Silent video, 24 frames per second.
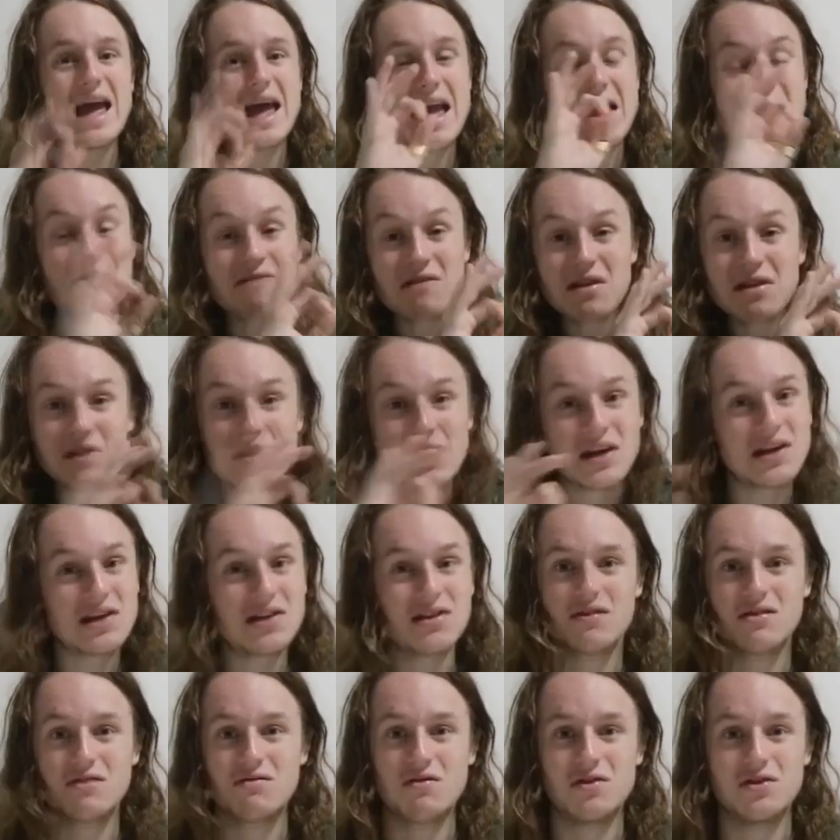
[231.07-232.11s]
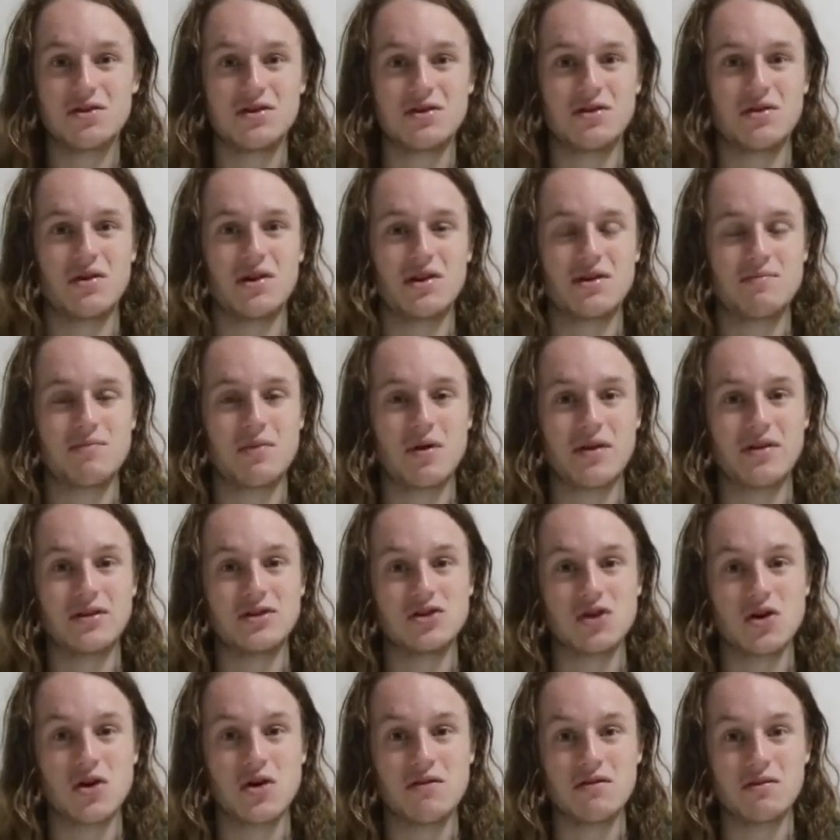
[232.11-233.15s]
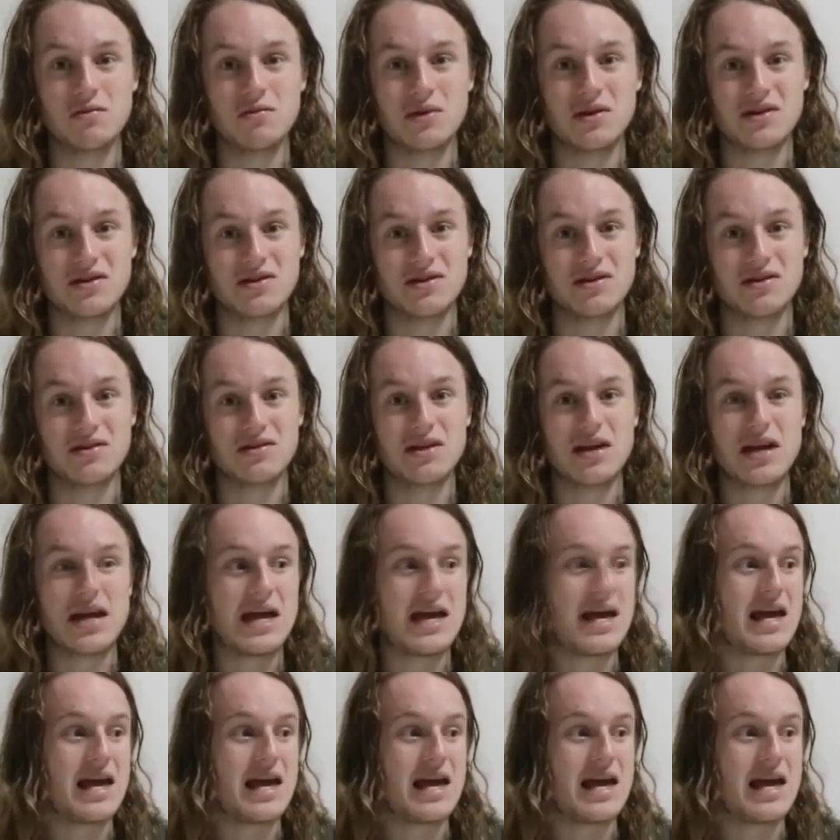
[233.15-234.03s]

Everything is scrutinized by the Jehovah's Witnesses.